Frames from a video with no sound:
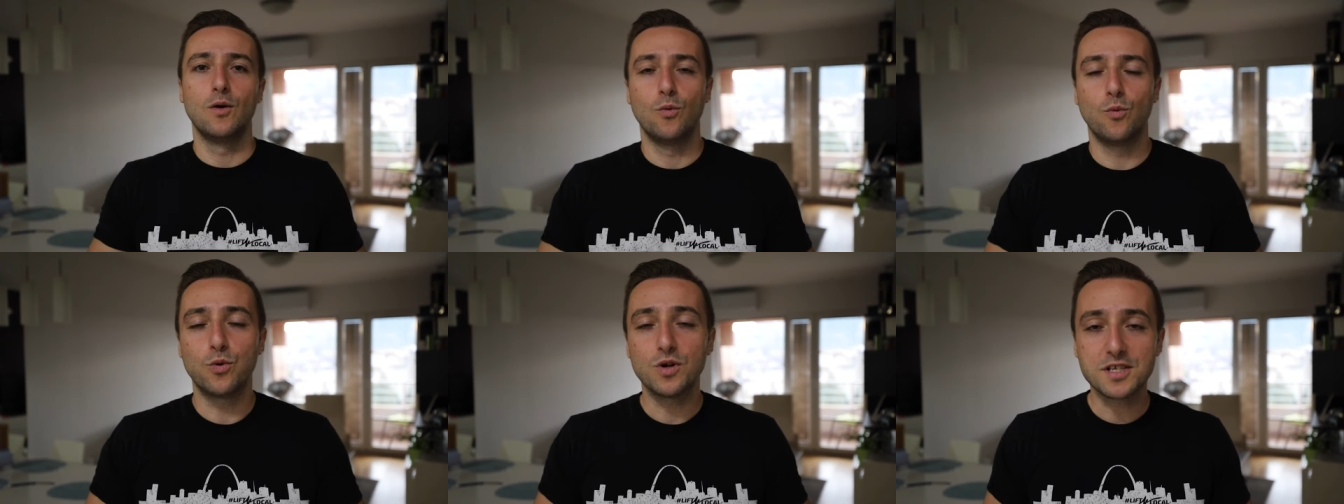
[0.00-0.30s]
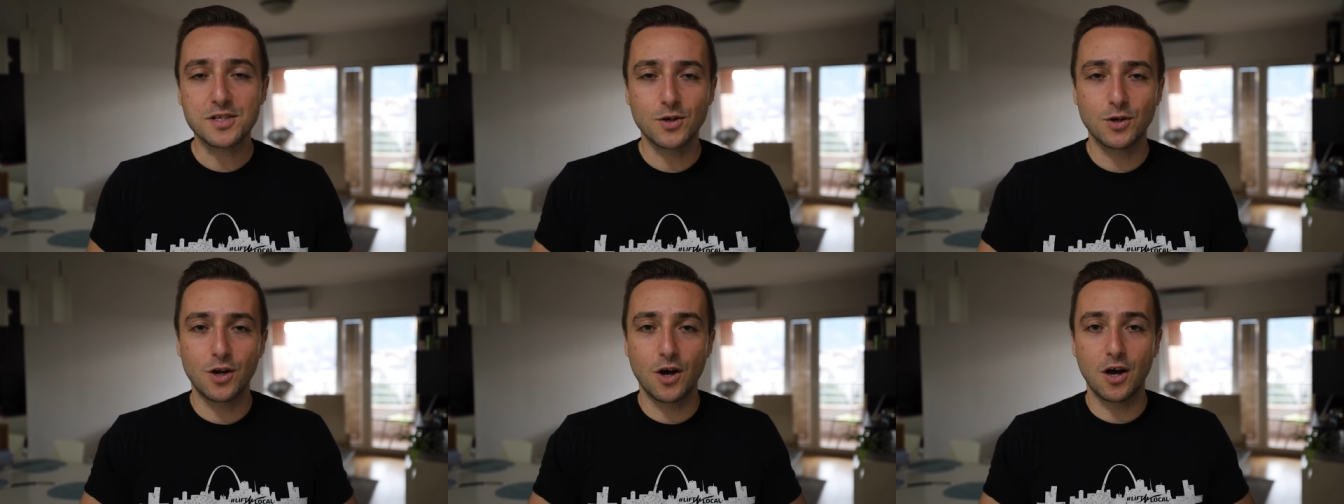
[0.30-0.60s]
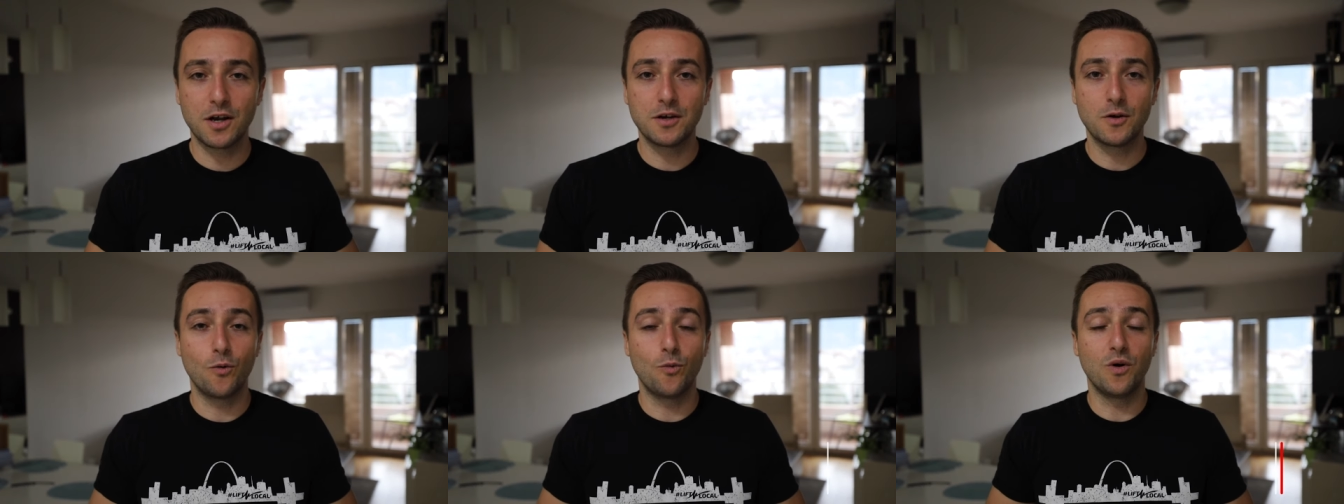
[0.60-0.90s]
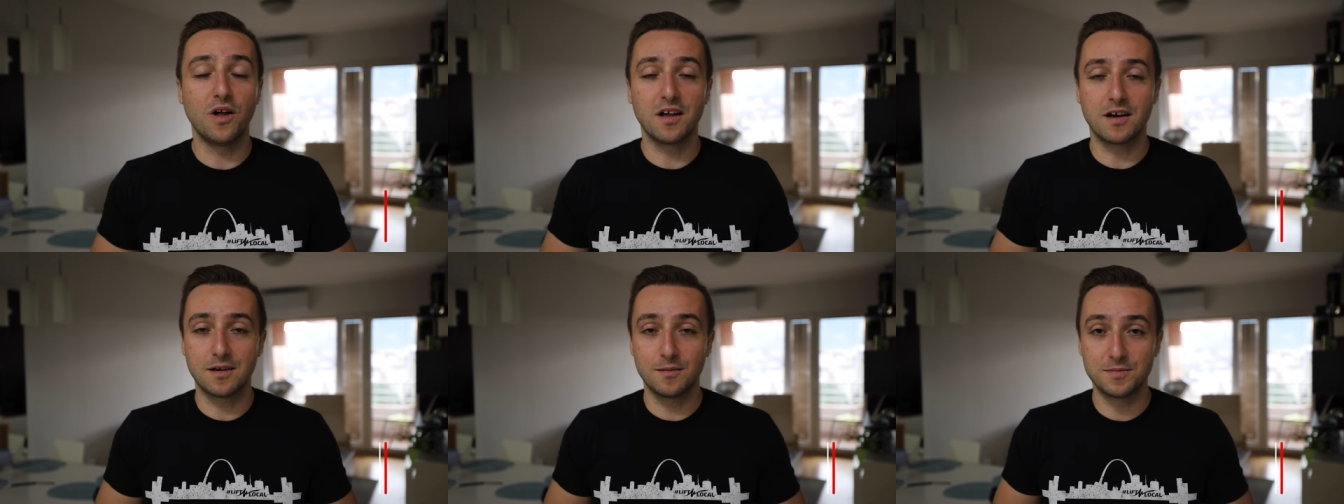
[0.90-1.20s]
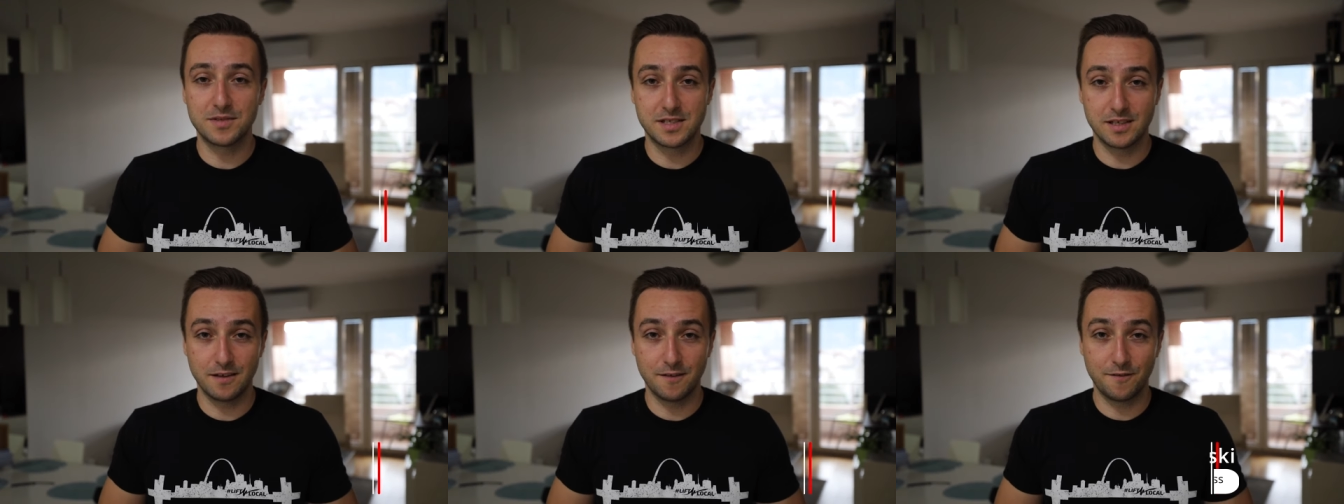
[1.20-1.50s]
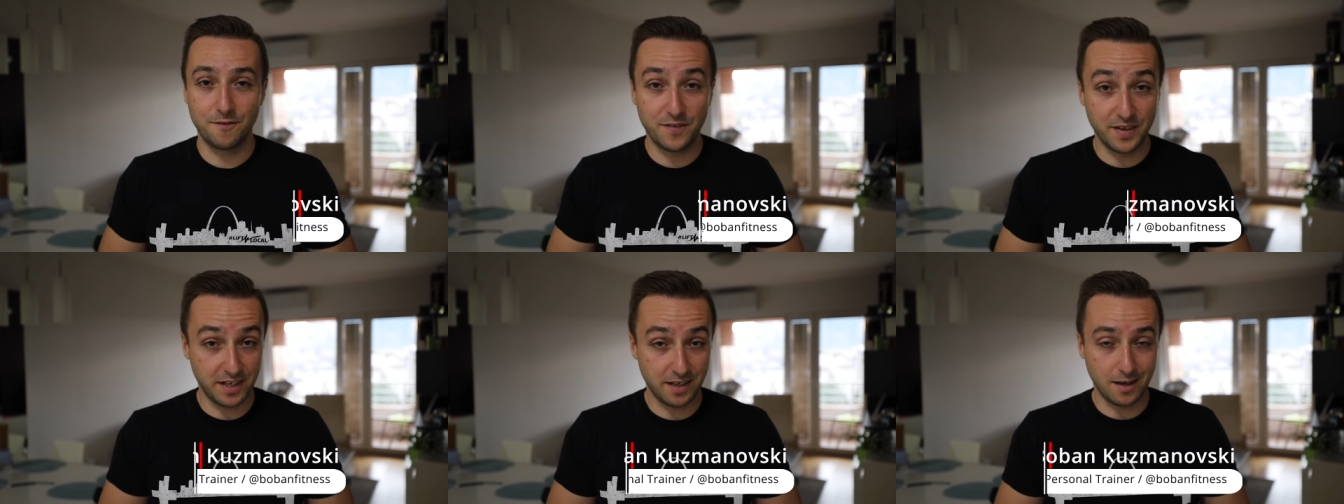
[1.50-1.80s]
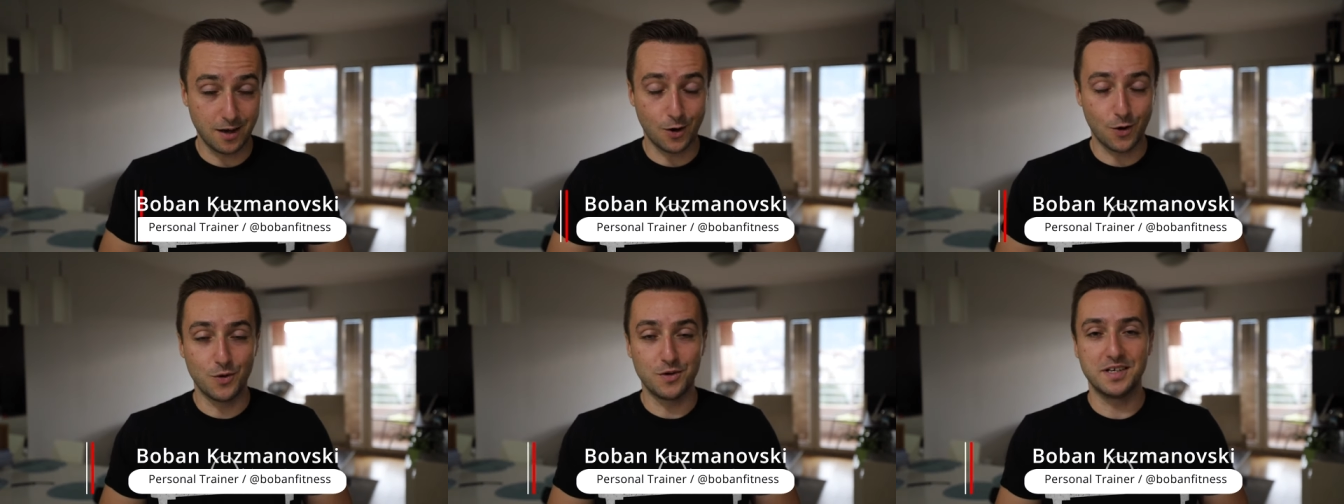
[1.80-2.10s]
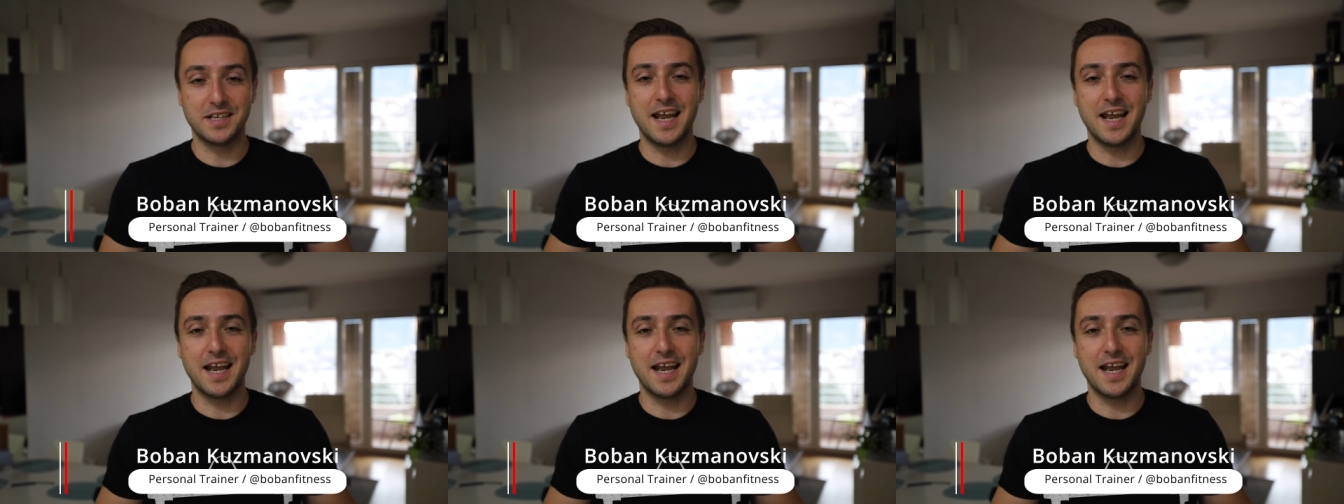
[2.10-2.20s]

What is going on? Welcome to the video.